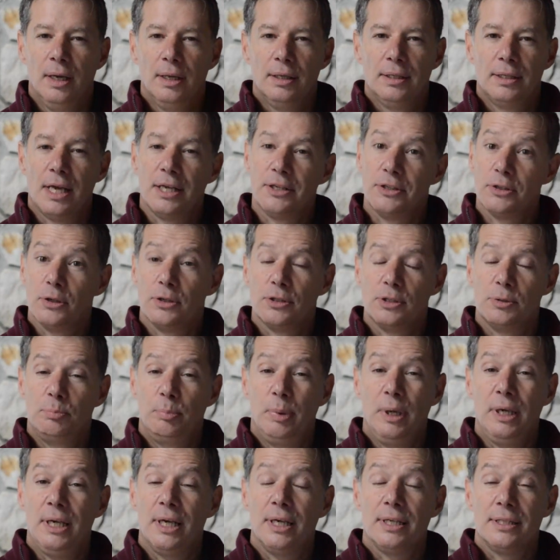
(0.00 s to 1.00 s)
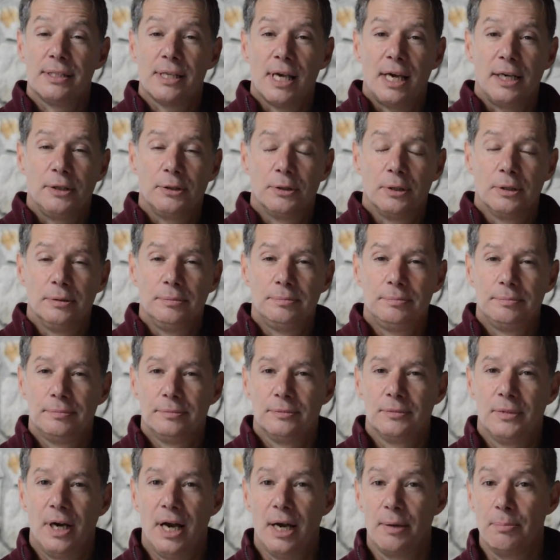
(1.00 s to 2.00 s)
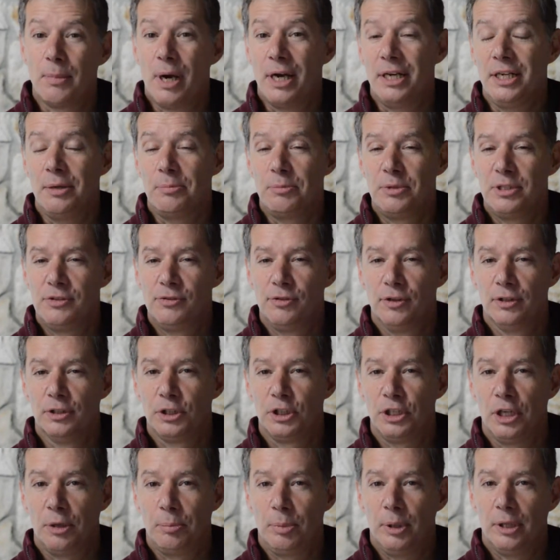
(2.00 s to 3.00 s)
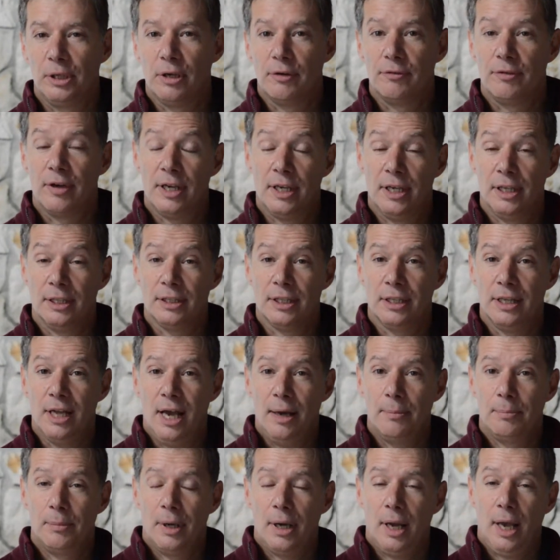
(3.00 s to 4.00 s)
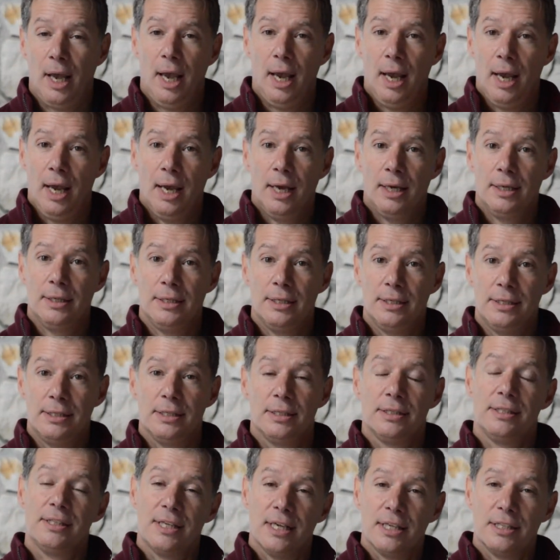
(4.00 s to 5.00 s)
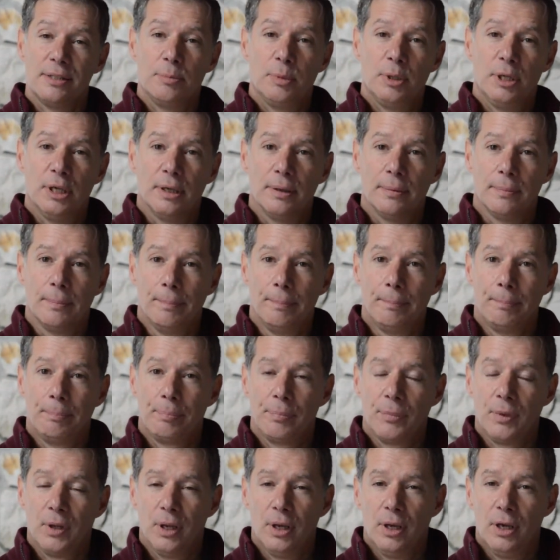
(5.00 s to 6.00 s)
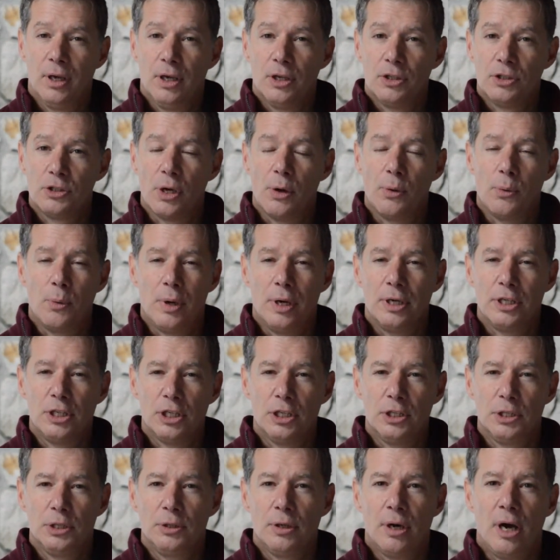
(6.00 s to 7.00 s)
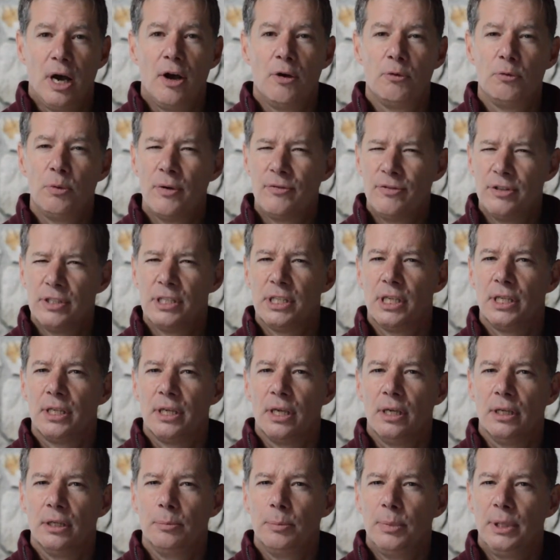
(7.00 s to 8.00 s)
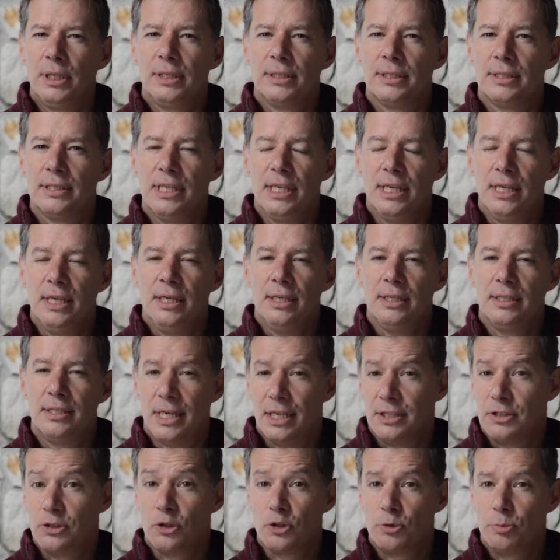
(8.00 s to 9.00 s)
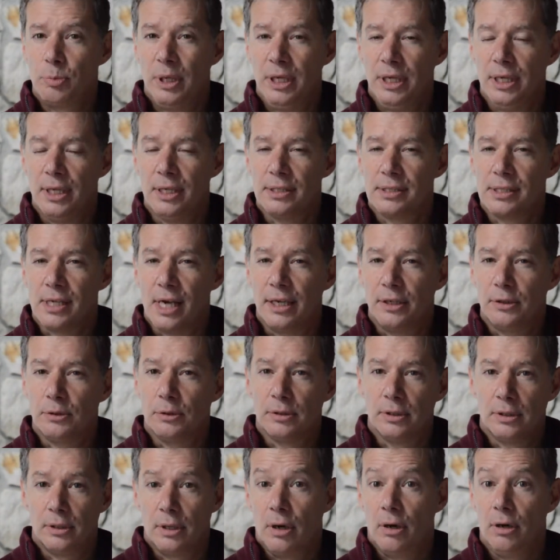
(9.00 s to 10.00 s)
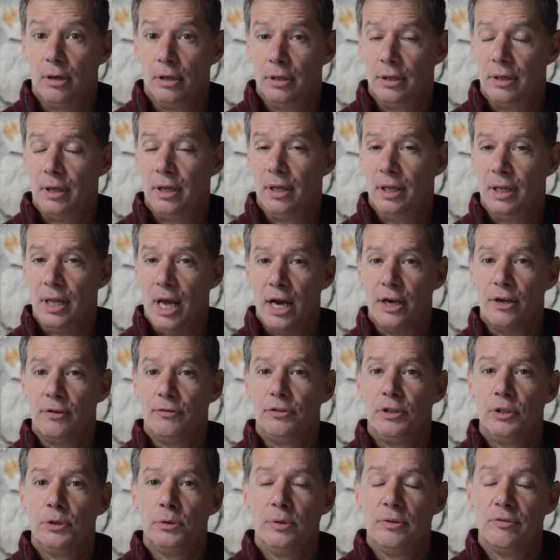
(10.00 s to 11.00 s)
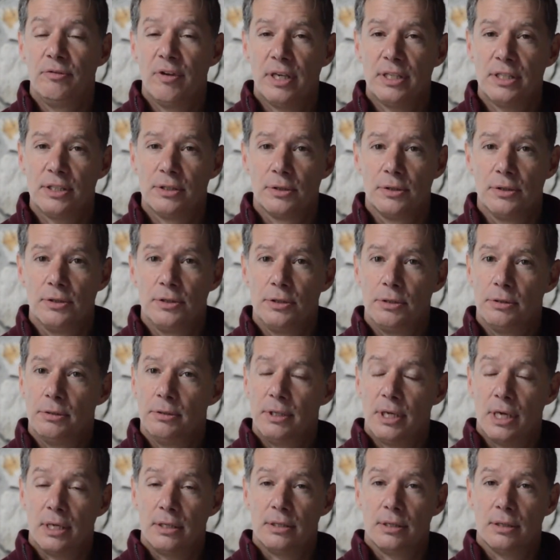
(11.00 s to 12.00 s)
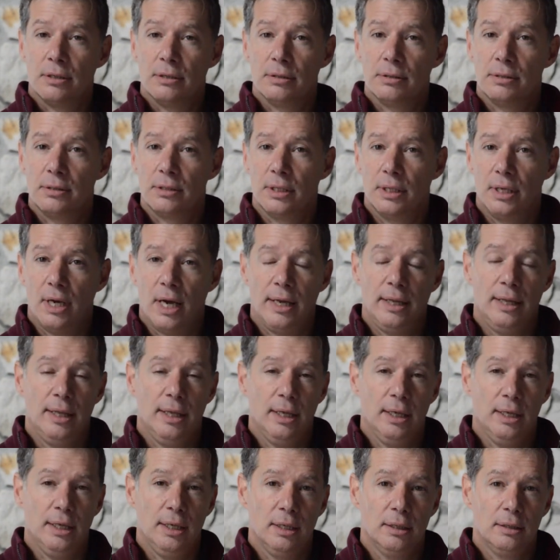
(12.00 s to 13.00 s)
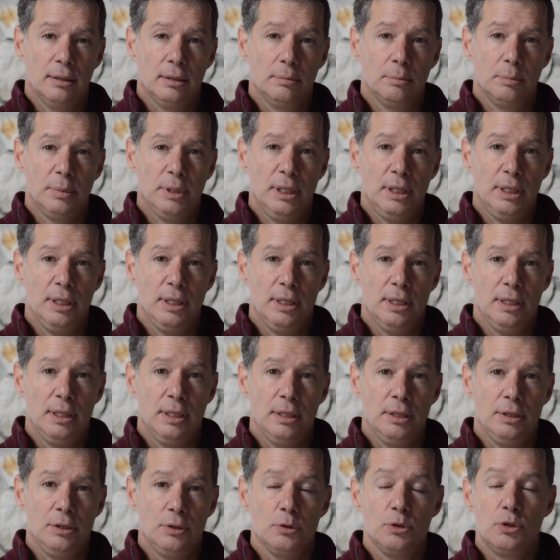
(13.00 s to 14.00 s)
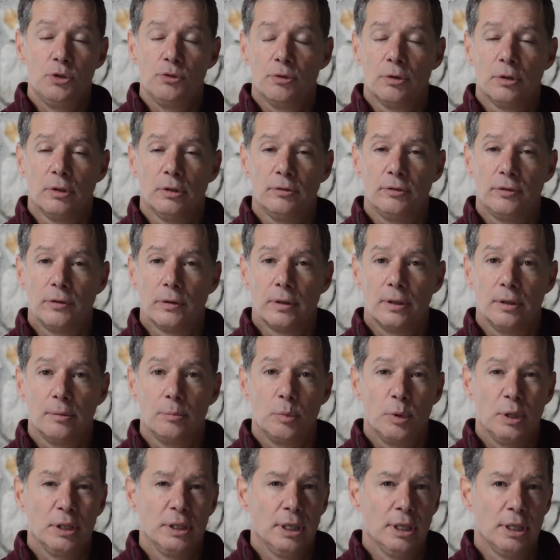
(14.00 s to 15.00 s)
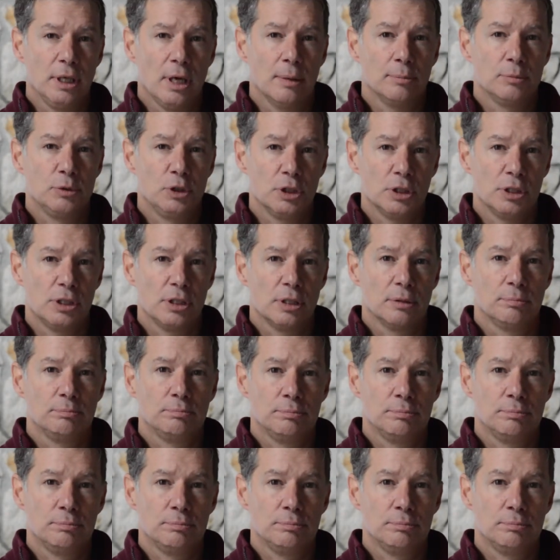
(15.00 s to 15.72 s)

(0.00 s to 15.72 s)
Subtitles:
Tezos baking cycle. Hi, my name is Phil Champagne of Hayek Lab, and this is Tez Minute. So I want to revisit a little bit the Tezos baking cycle. There are a lot of new investors to Tezos, and I think it'll be useful for bringing up just